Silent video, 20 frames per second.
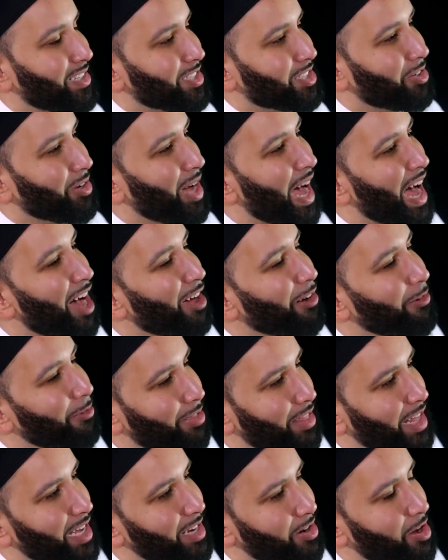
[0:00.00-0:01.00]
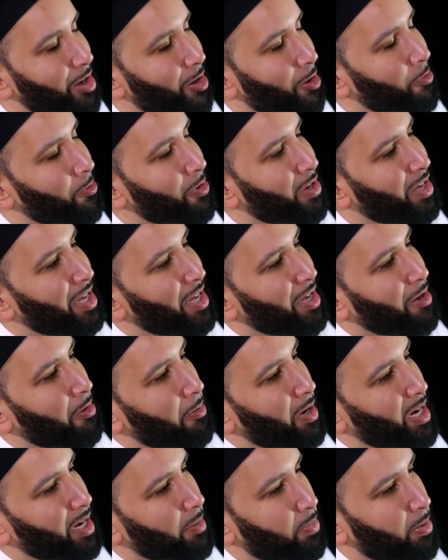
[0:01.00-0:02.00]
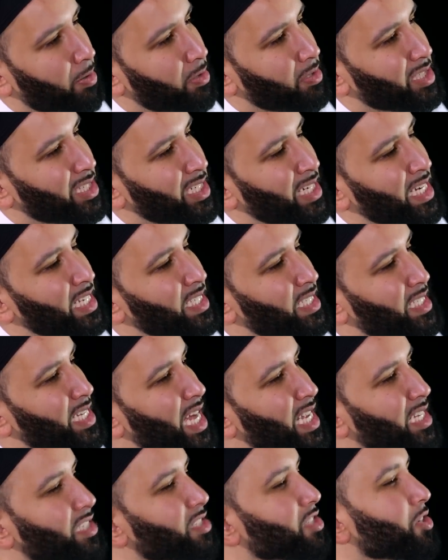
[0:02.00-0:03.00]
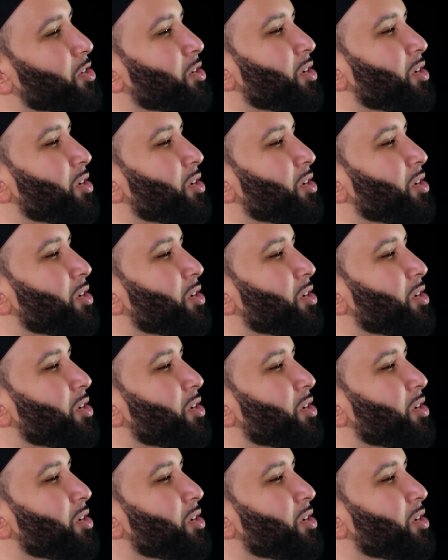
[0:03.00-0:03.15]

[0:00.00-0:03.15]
So how do they know when a person intends